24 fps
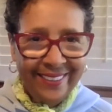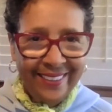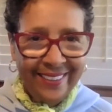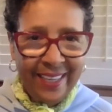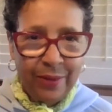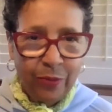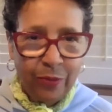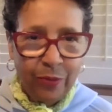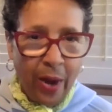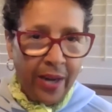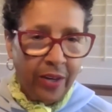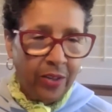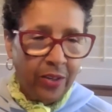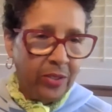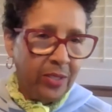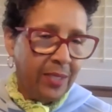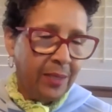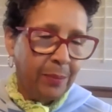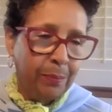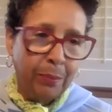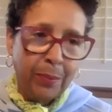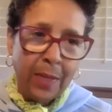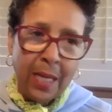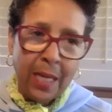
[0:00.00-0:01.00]
And
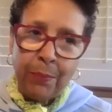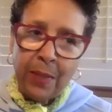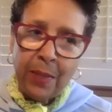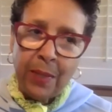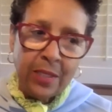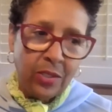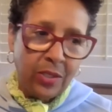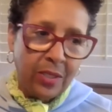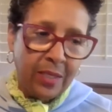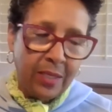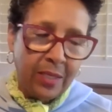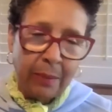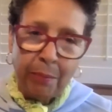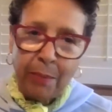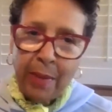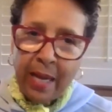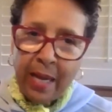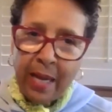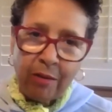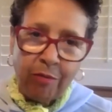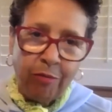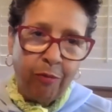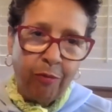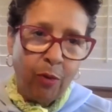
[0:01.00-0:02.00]
Rikers might be just a
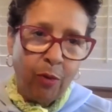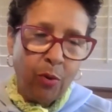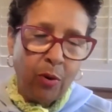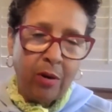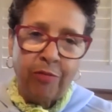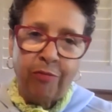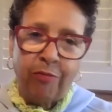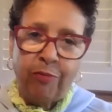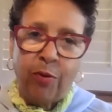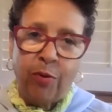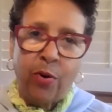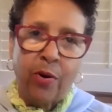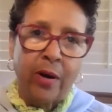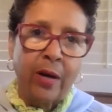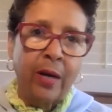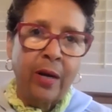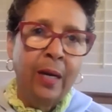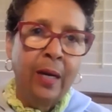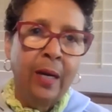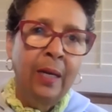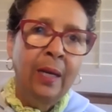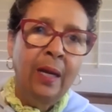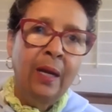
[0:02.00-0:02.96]
metaphor for